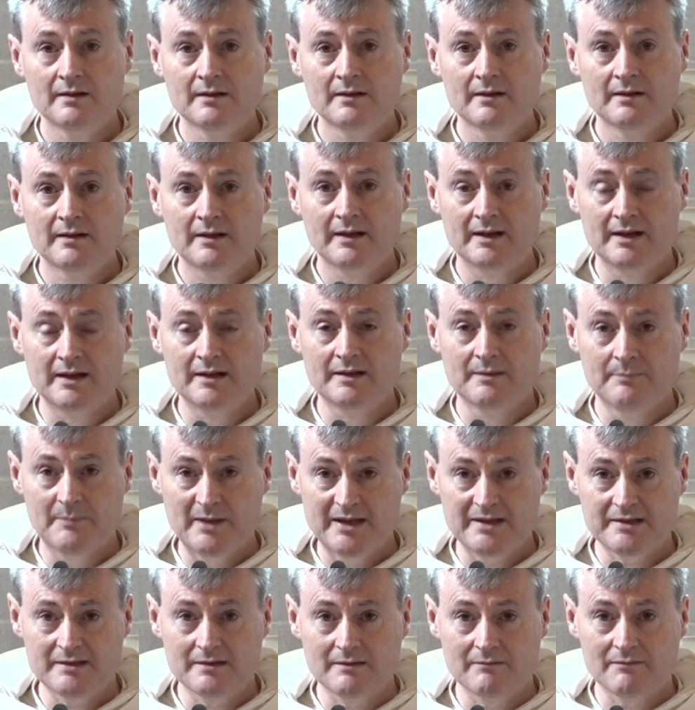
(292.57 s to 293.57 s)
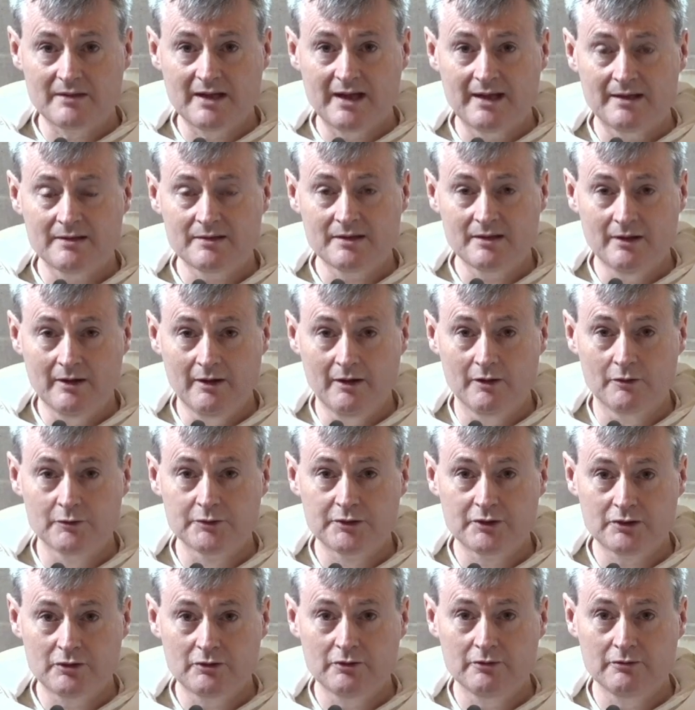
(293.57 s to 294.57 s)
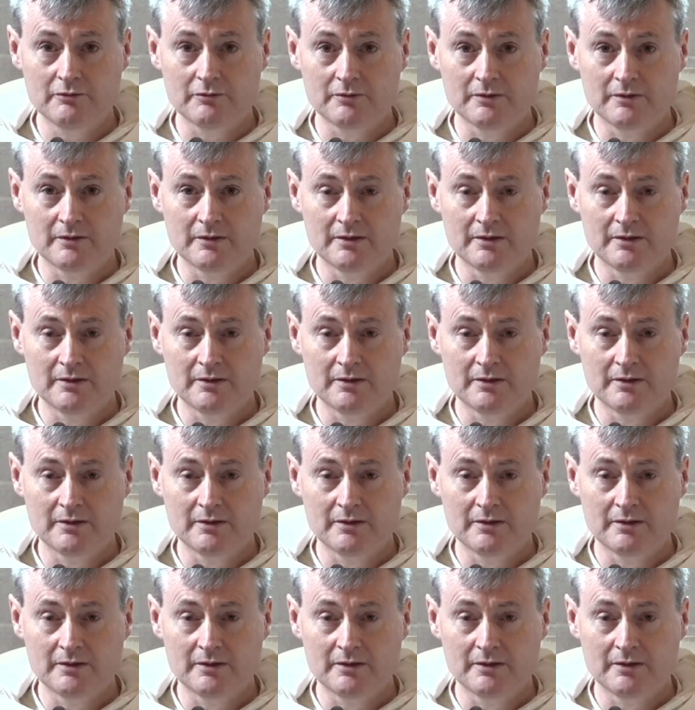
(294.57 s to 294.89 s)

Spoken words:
And in the midst of that, to hold true